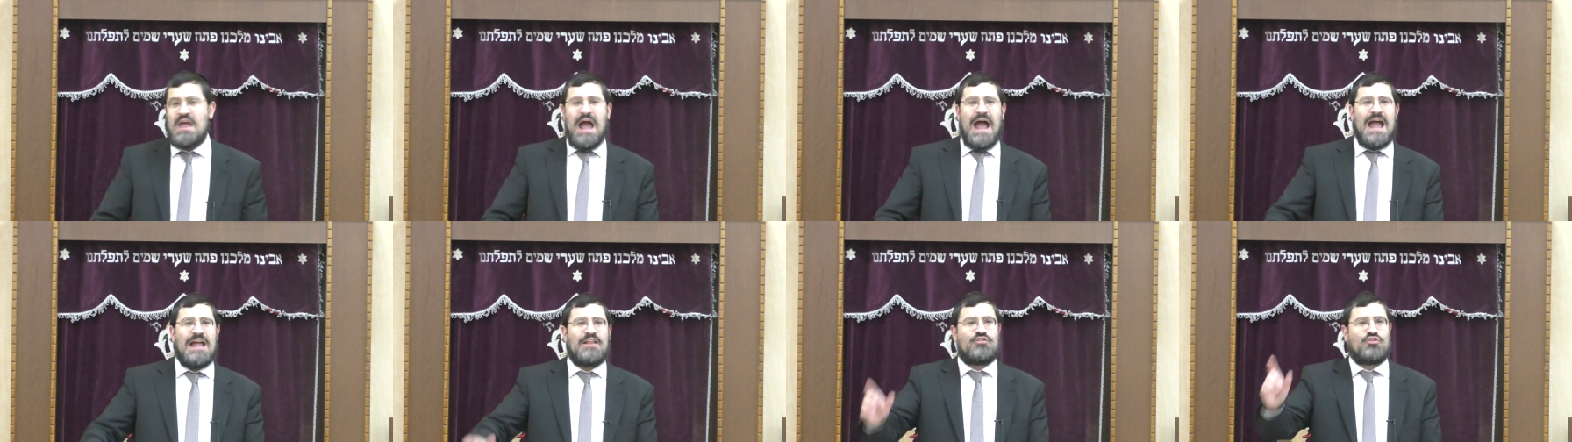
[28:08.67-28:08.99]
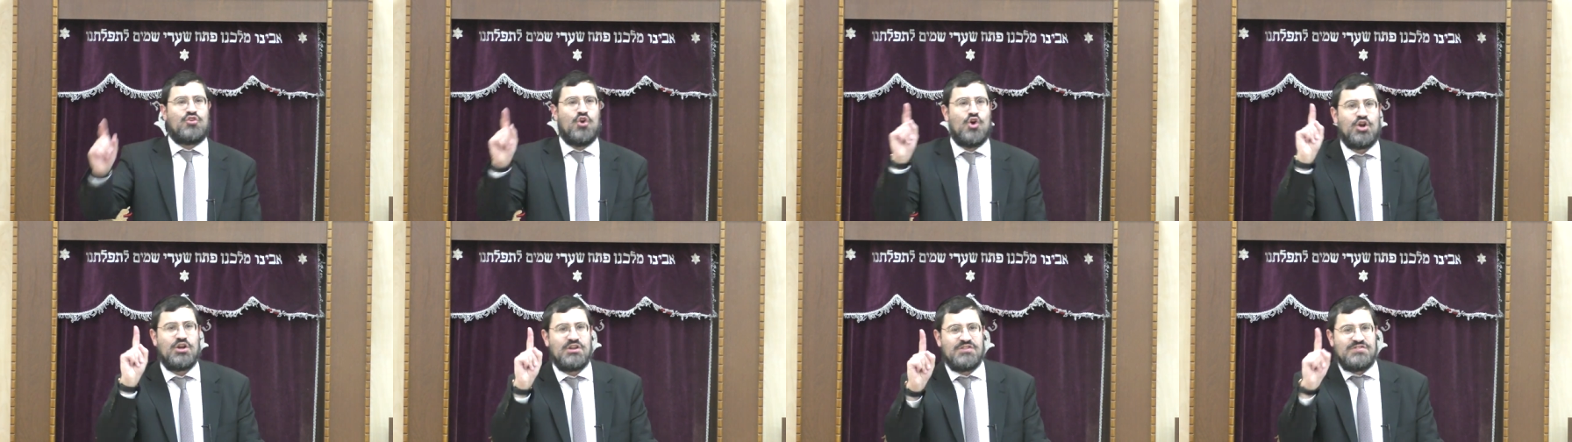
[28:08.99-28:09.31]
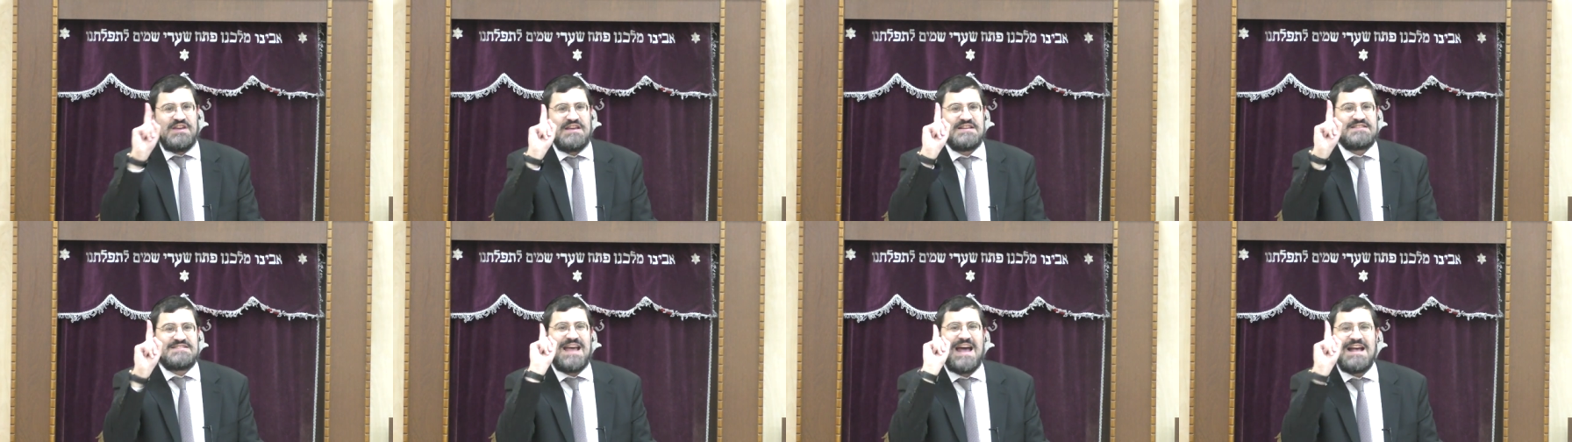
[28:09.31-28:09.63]
I took
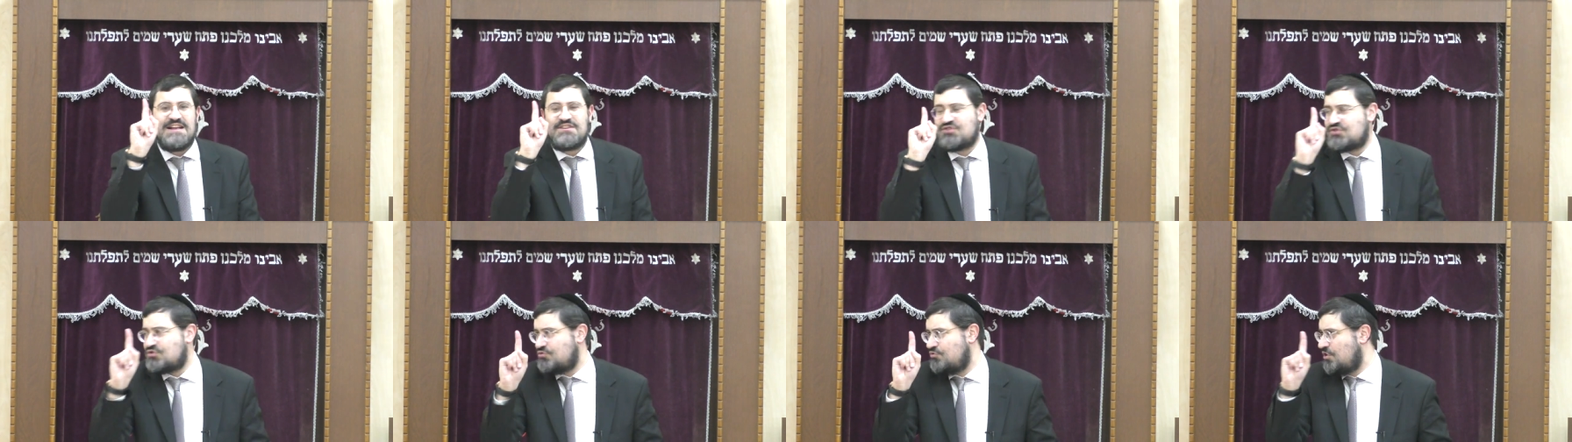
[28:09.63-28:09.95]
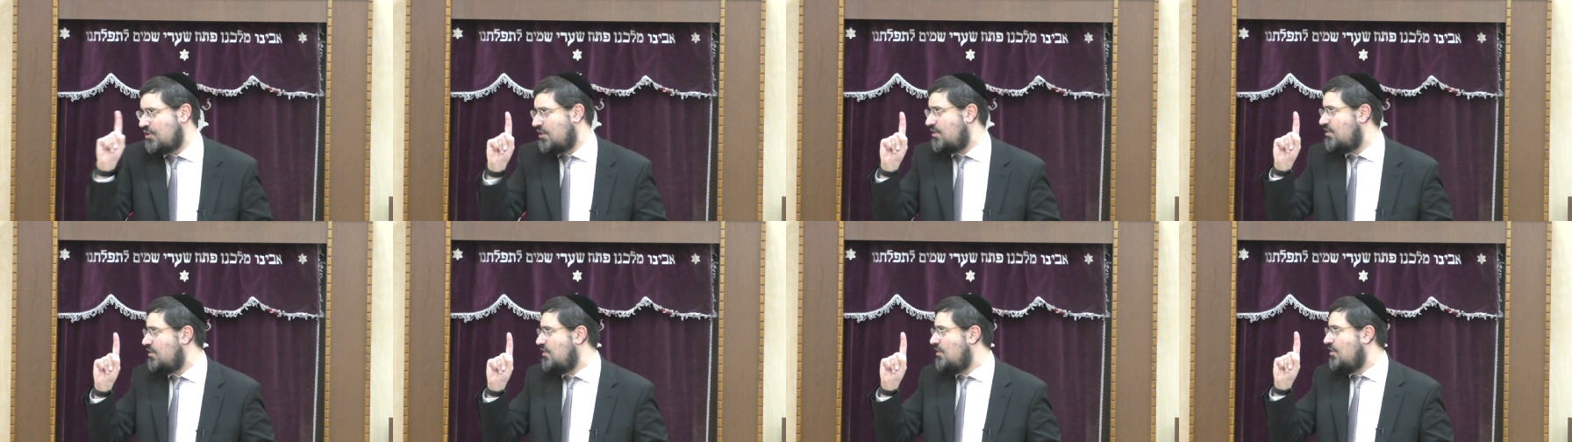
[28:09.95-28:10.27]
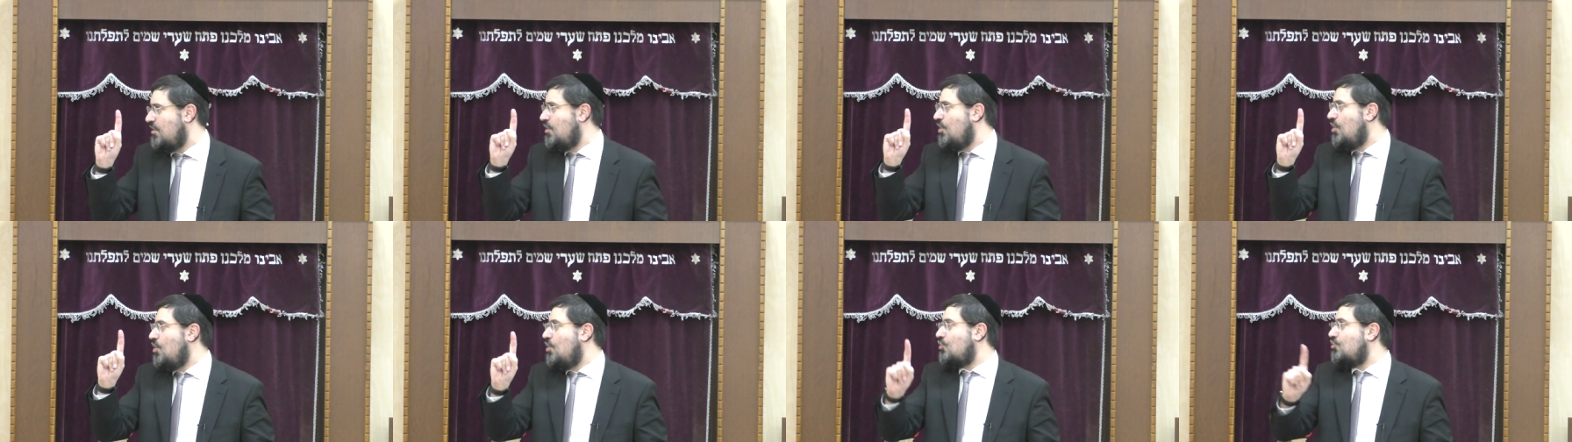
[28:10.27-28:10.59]
this esrog
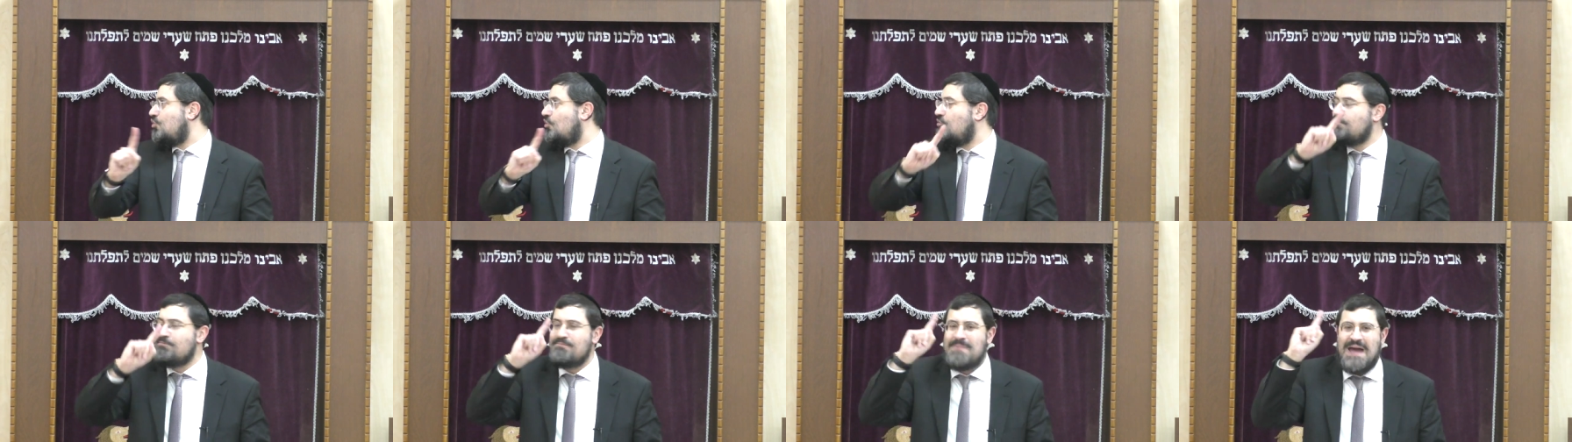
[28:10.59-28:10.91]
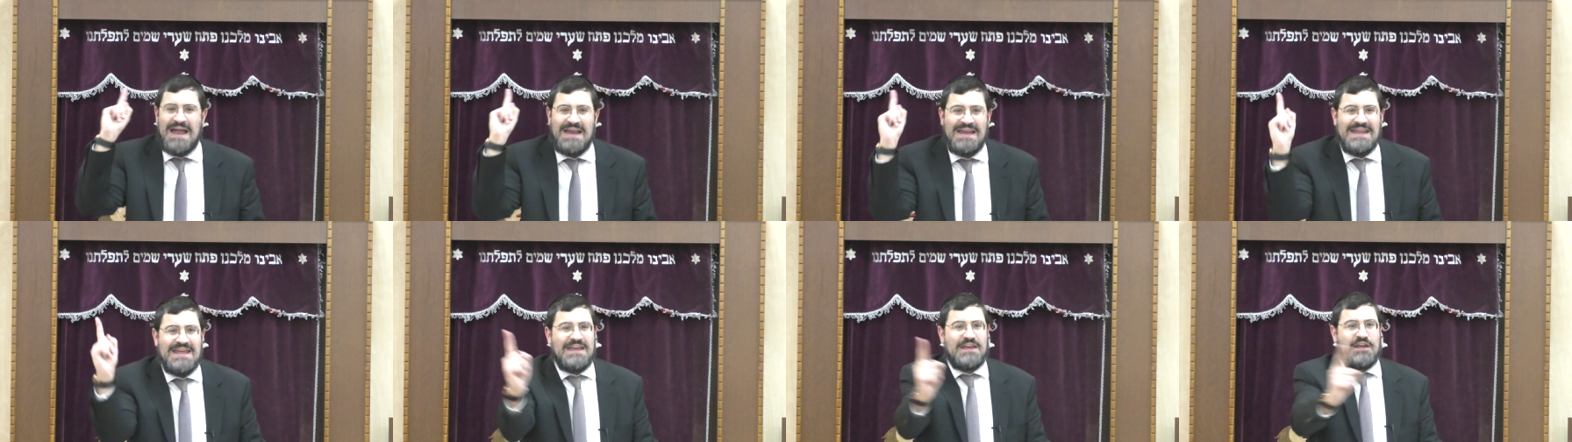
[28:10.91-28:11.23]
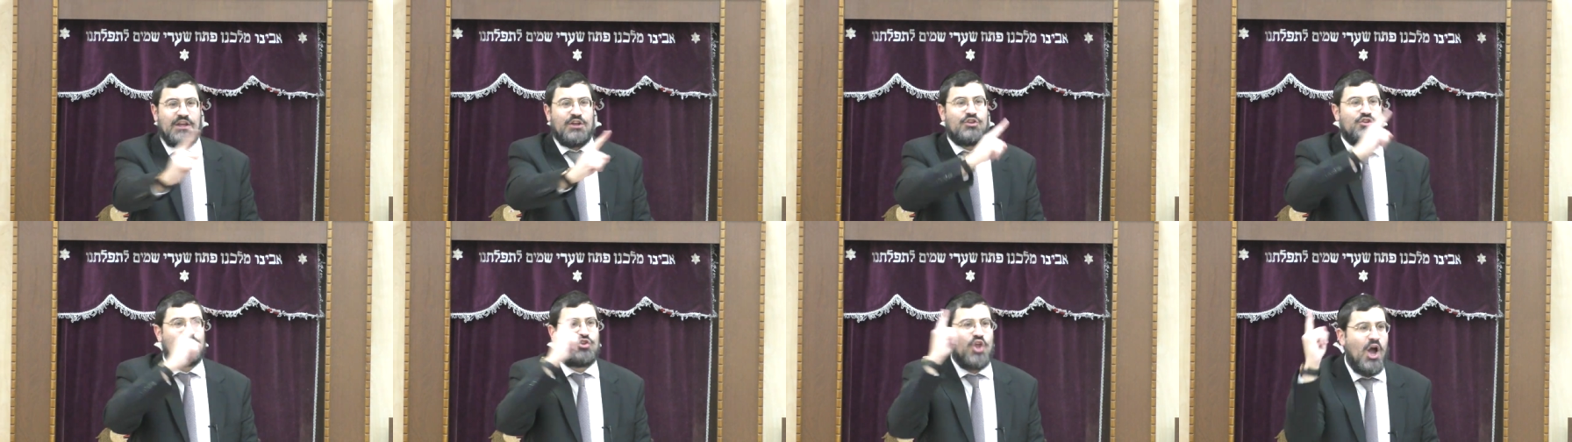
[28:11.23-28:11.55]
to many
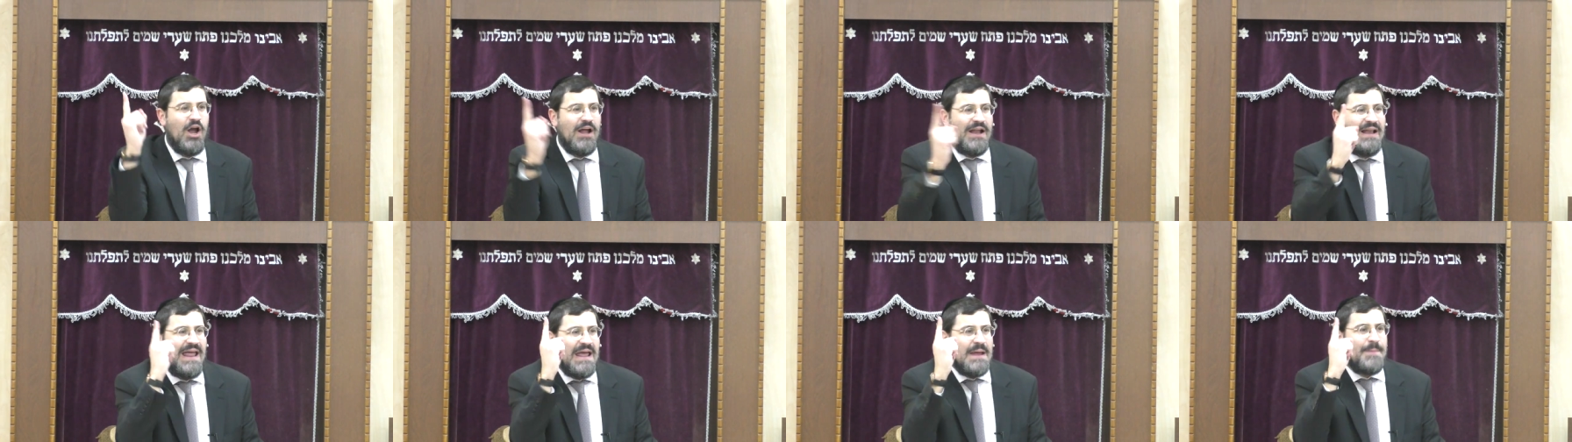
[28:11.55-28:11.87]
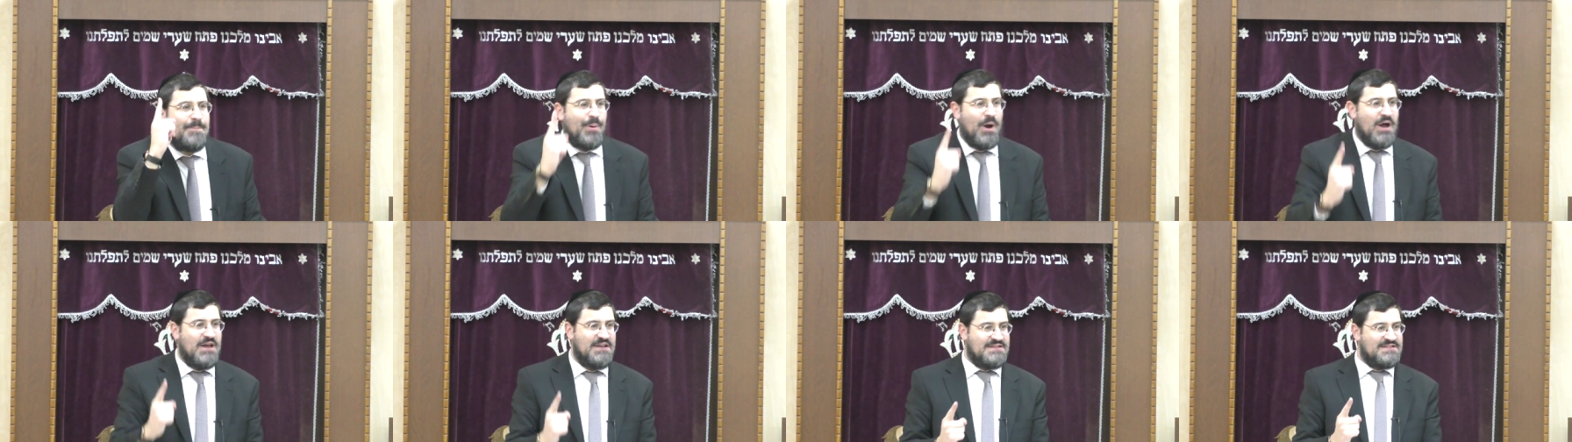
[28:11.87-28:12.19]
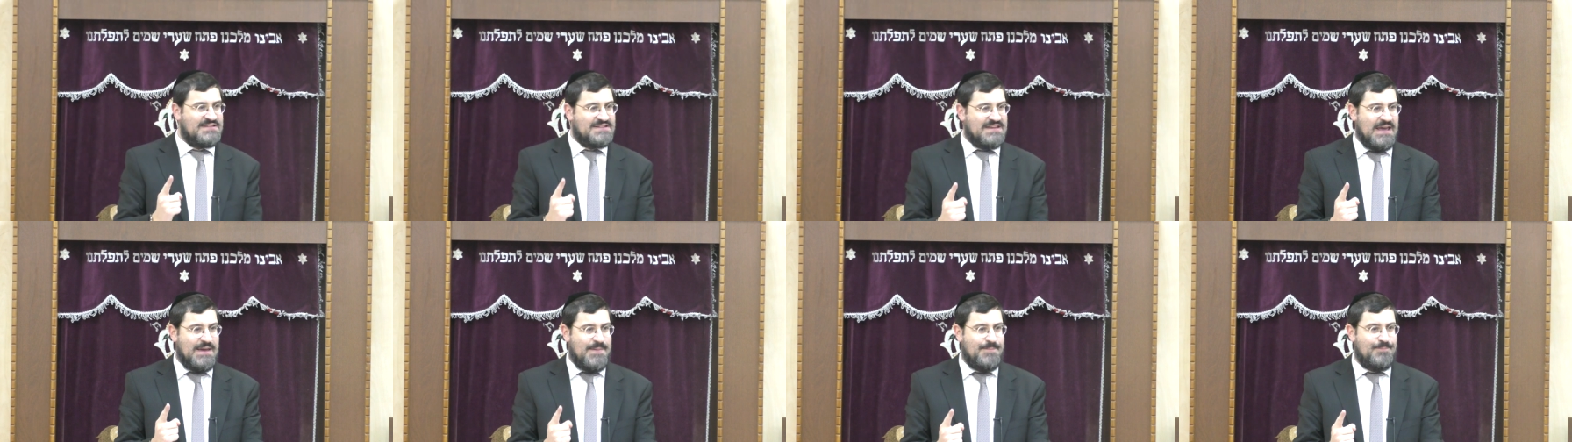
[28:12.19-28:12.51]
gedolei
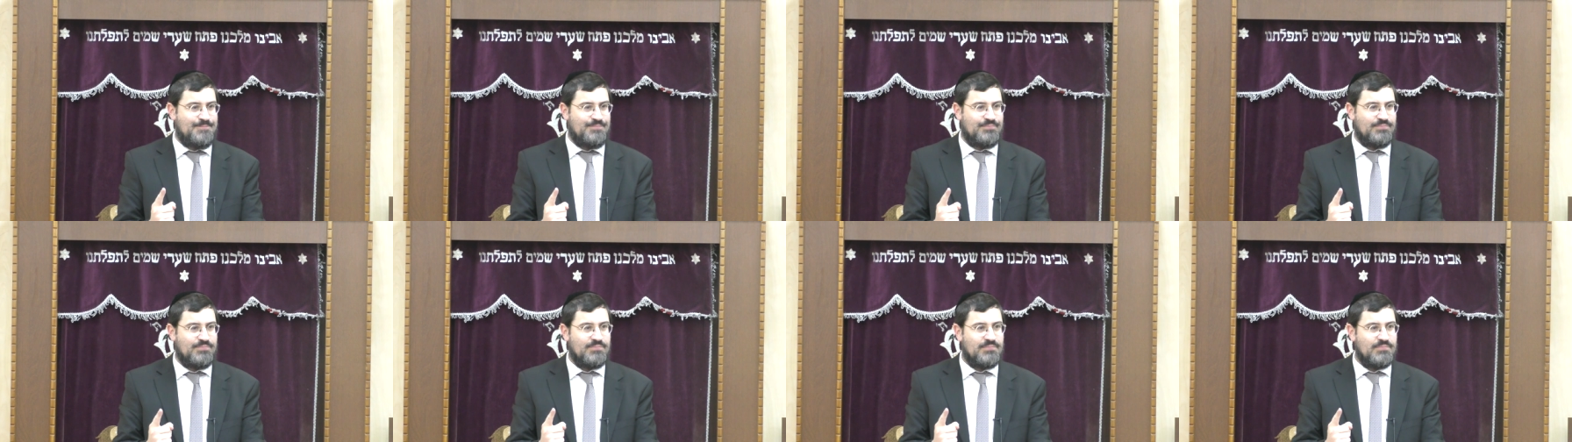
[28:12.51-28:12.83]
poskim.